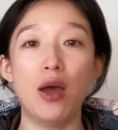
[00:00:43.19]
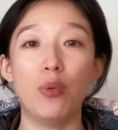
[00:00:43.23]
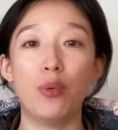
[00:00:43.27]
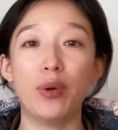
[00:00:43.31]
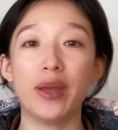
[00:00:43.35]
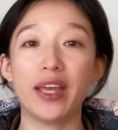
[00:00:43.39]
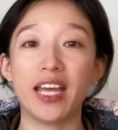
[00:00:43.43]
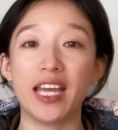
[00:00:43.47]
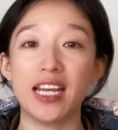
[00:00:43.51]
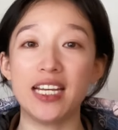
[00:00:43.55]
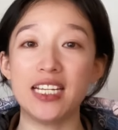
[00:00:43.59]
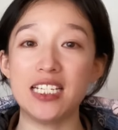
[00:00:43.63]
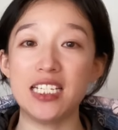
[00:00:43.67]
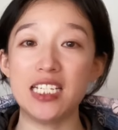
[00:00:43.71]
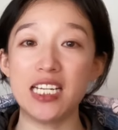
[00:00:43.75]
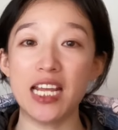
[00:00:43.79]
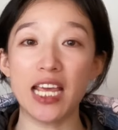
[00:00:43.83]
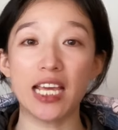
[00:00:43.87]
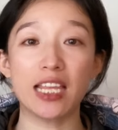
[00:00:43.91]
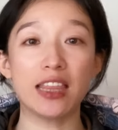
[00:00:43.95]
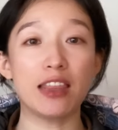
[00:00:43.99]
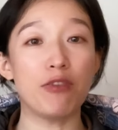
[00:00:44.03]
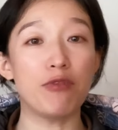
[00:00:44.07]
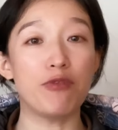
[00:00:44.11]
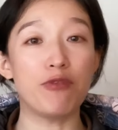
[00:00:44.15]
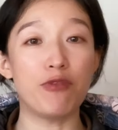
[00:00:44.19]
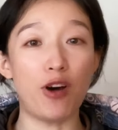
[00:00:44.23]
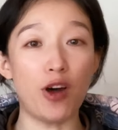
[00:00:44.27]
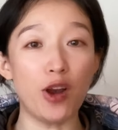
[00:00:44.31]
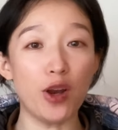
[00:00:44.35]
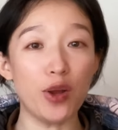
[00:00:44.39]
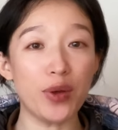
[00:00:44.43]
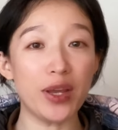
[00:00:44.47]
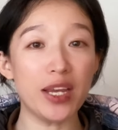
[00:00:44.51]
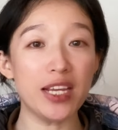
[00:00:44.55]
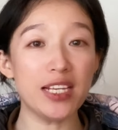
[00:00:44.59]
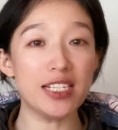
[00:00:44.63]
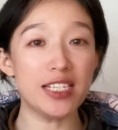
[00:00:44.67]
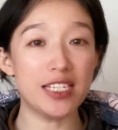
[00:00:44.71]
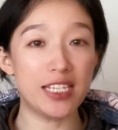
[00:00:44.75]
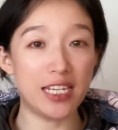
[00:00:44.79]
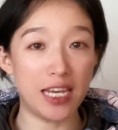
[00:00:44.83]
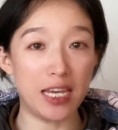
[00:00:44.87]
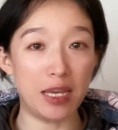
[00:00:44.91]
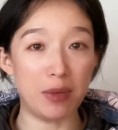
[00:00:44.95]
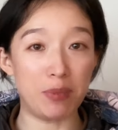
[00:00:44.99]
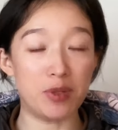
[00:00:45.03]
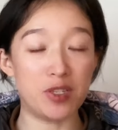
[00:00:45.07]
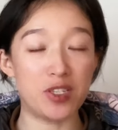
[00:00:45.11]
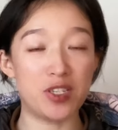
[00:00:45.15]
we can take the following
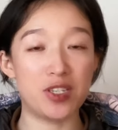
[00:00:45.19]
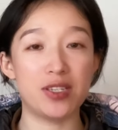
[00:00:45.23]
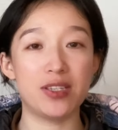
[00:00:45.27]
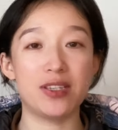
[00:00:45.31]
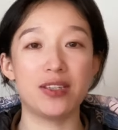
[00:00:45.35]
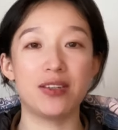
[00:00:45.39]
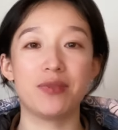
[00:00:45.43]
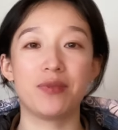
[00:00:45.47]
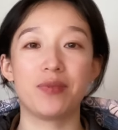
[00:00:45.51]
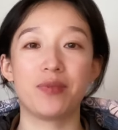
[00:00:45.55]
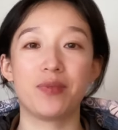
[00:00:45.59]
tips.